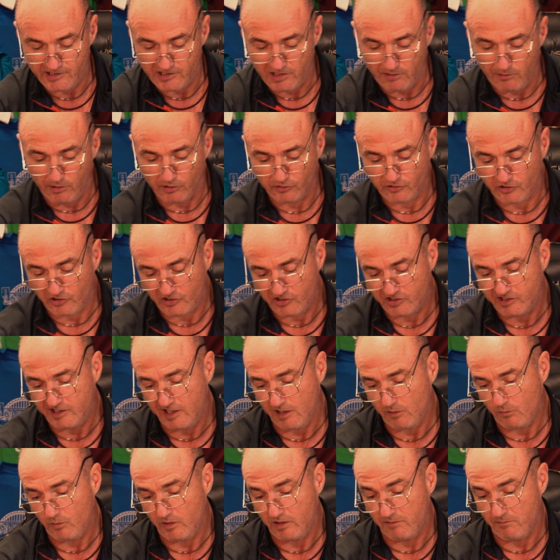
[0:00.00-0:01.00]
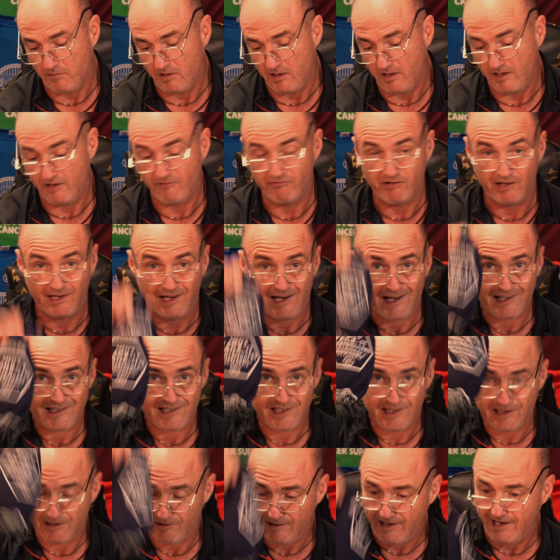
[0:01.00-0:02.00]
so I'll just stick with my
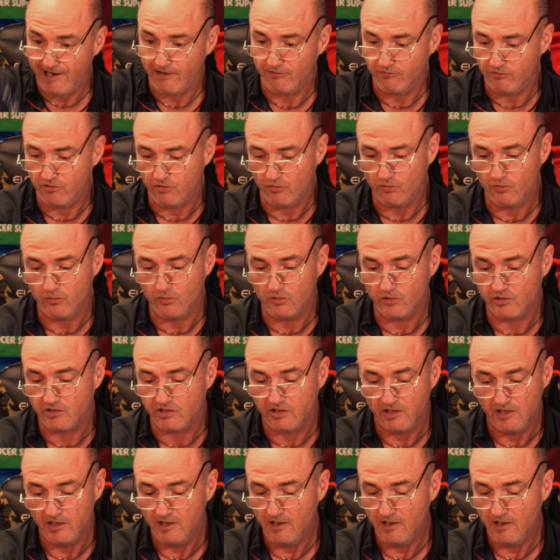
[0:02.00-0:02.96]
Regatta Outdoors